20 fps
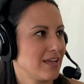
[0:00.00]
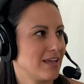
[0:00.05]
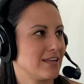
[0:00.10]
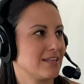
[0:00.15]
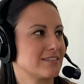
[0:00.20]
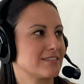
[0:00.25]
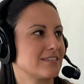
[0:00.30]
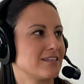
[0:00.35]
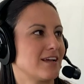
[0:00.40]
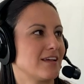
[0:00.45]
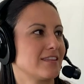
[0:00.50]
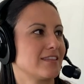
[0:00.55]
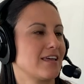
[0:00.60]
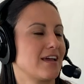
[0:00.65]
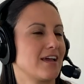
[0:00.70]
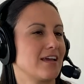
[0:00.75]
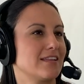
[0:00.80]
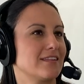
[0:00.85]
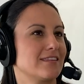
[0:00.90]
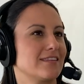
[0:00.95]
And it's not
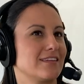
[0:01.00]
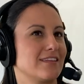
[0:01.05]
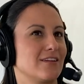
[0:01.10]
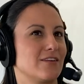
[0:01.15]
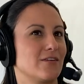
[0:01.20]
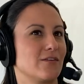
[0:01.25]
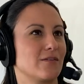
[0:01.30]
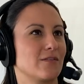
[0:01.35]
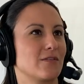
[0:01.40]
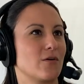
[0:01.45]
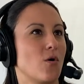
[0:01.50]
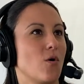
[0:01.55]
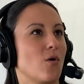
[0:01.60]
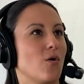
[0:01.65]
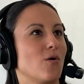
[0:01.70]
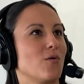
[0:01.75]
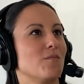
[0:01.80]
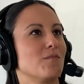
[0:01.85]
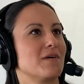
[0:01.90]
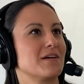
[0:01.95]
that, you know, the
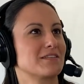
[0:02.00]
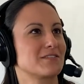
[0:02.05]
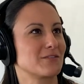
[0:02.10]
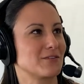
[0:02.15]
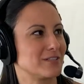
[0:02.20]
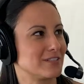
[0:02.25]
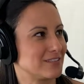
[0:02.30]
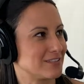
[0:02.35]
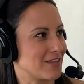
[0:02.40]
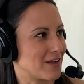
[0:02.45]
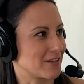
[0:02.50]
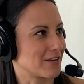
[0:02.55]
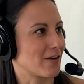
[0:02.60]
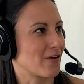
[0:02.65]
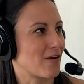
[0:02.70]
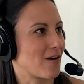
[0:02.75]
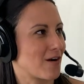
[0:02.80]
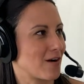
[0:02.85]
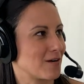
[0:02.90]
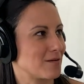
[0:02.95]
whole muscle along
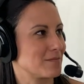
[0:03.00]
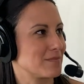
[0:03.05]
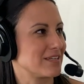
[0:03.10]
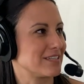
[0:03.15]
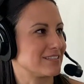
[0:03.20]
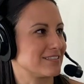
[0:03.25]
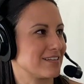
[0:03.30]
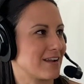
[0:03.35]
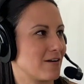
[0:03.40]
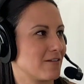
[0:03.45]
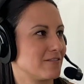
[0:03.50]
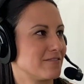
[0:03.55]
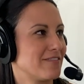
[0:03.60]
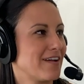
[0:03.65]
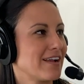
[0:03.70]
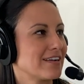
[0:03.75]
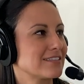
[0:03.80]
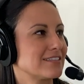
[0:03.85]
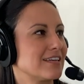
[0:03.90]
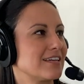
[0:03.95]
your arm is now
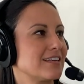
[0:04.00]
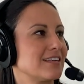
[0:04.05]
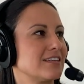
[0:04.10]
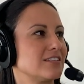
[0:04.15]
affected.